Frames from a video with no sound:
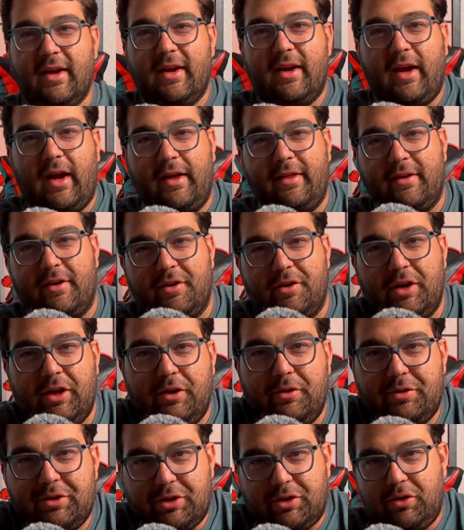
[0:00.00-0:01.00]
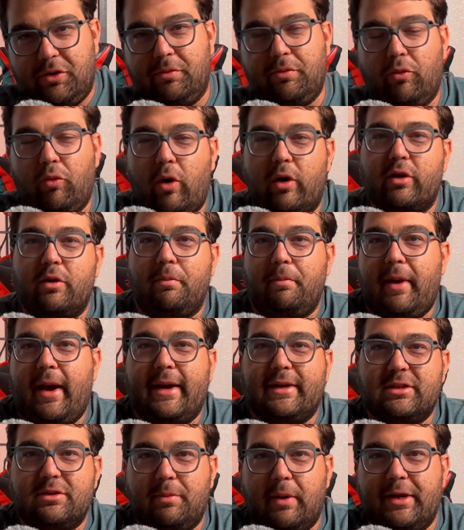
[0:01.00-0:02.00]
Hey there, YouTube. Welcome
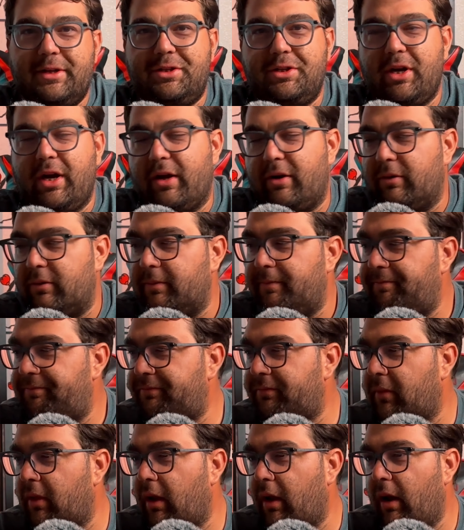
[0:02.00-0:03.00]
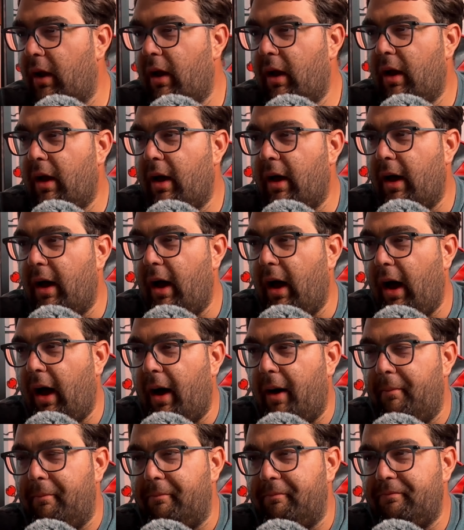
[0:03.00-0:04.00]
back to my channel.
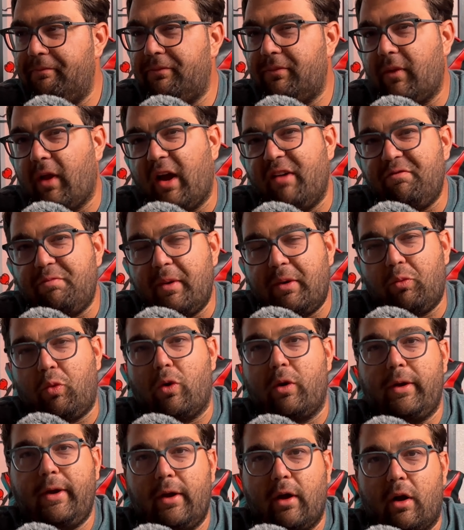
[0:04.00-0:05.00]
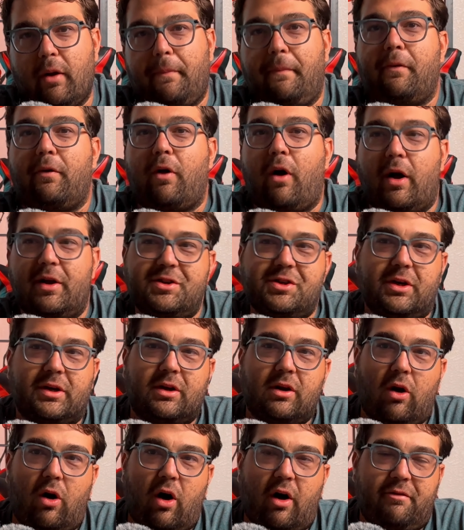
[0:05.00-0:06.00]
I've been working on a project
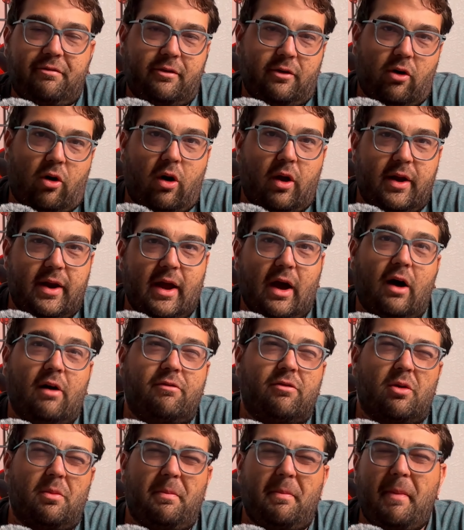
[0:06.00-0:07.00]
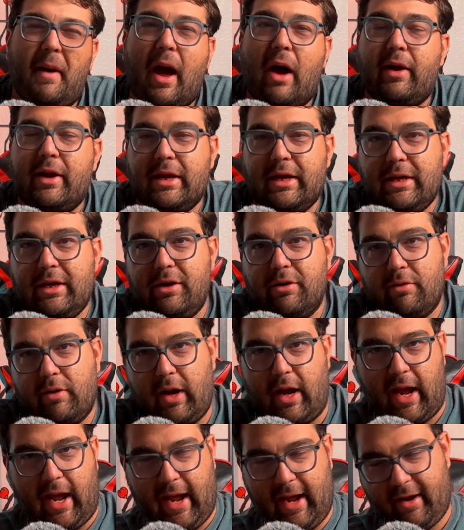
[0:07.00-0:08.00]
off and on now for about a year and a
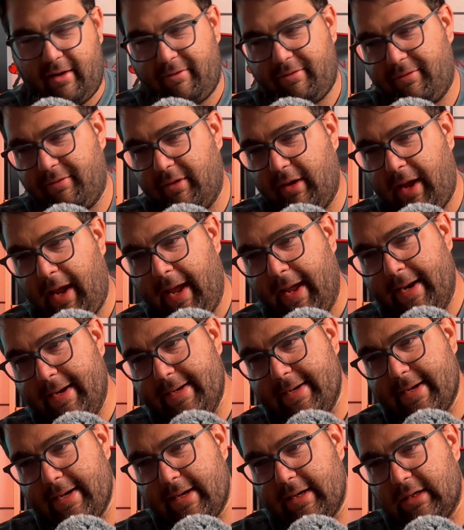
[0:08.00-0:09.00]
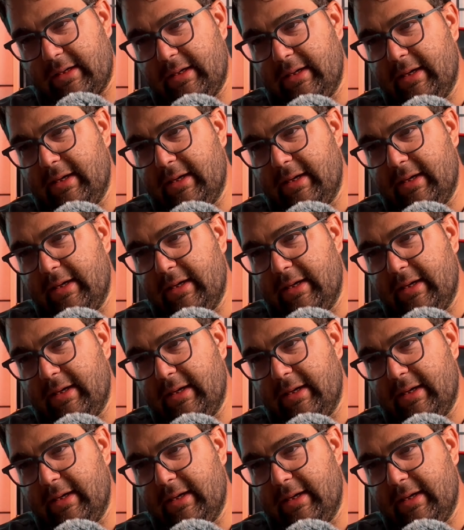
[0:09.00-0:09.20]
half, and